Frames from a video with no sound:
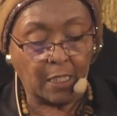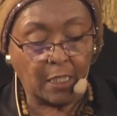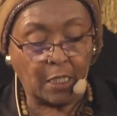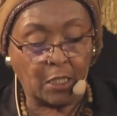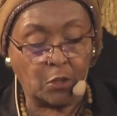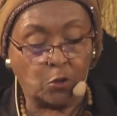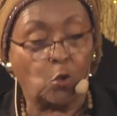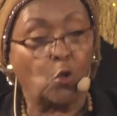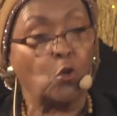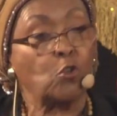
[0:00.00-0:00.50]

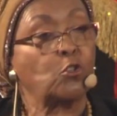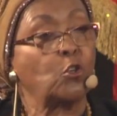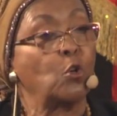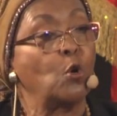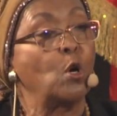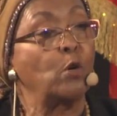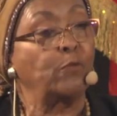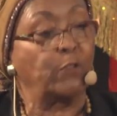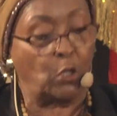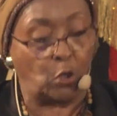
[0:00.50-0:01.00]
is also
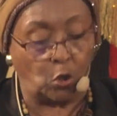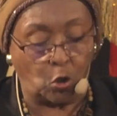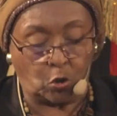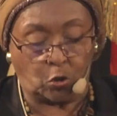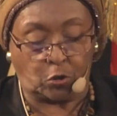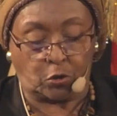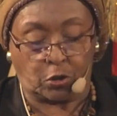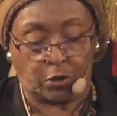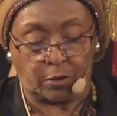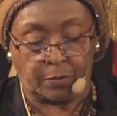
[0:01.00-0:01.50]

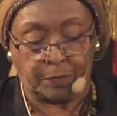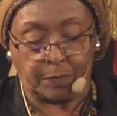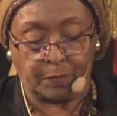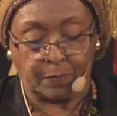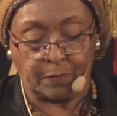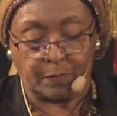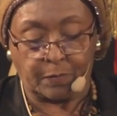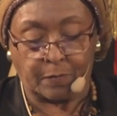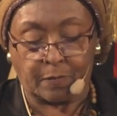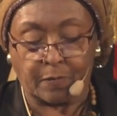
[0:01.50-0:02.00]
overlooked
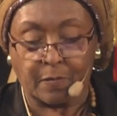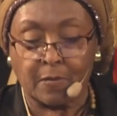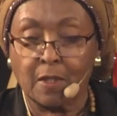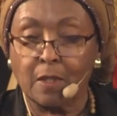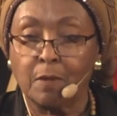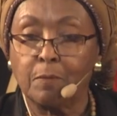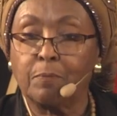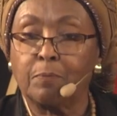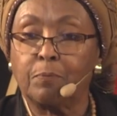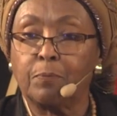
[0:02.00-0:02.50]

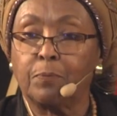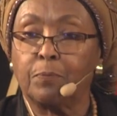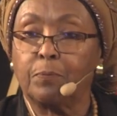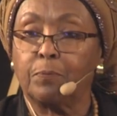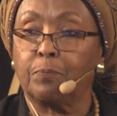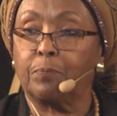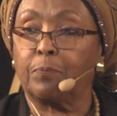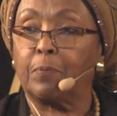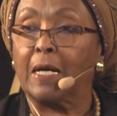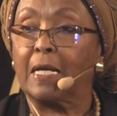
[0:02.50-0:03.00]

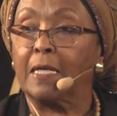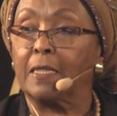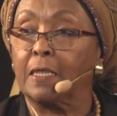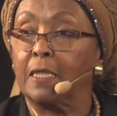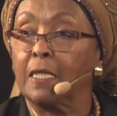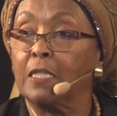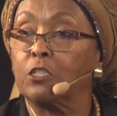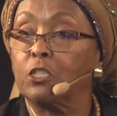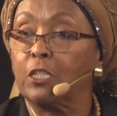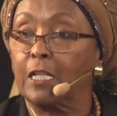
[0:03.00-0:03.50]
by the
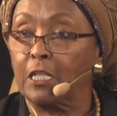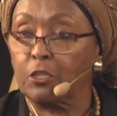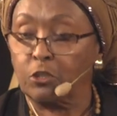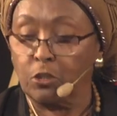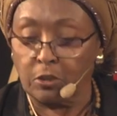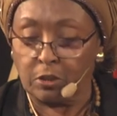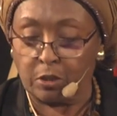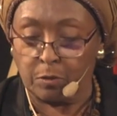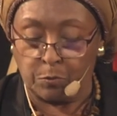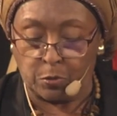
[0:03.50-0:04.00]

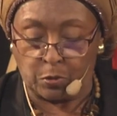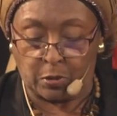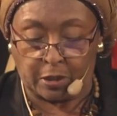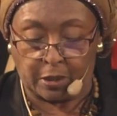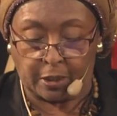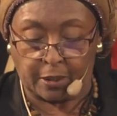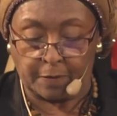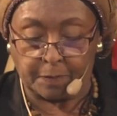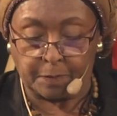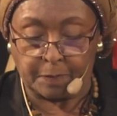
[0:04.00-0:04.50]
international
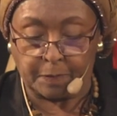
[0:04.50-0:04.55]
community.